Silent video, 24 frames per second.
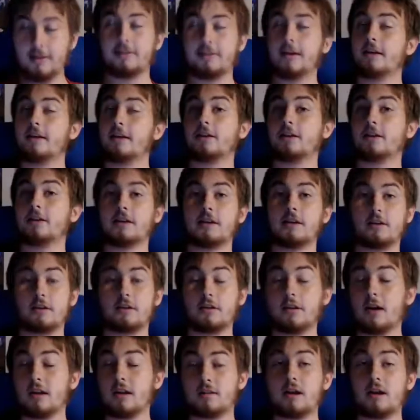Then you lead into
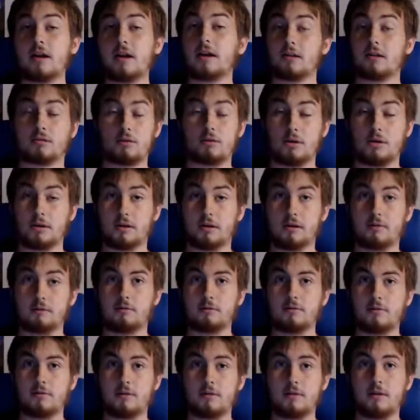Las Vegas, where
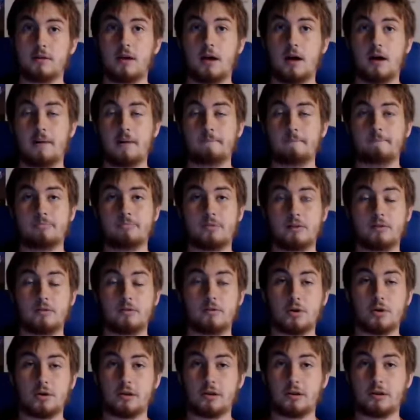
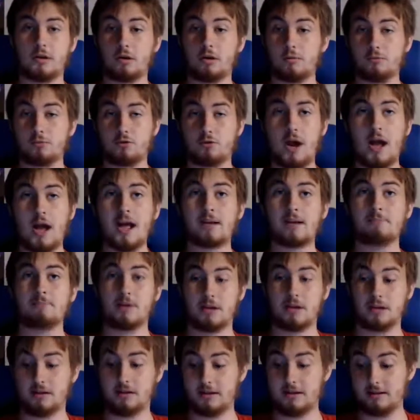where it's his home track,
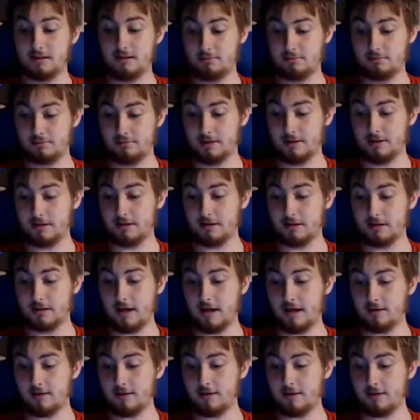but he really isn't
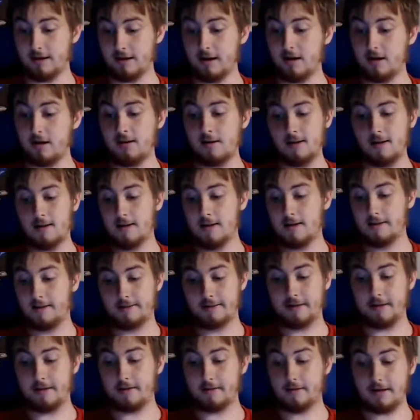that great there.
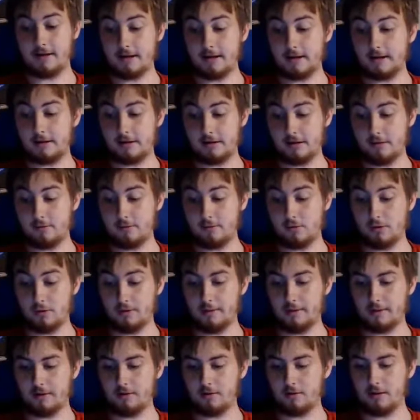Talladega, he's never really
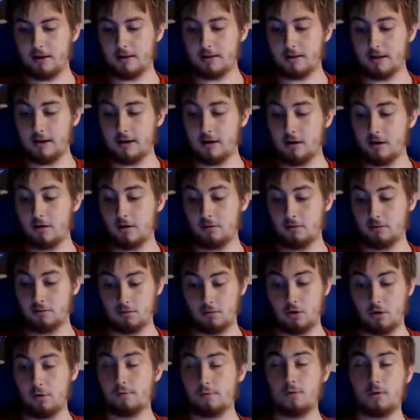been great there.
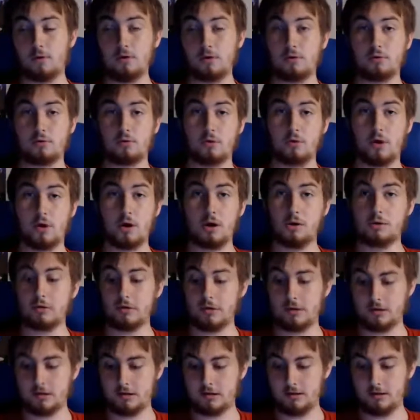Roval, who knows?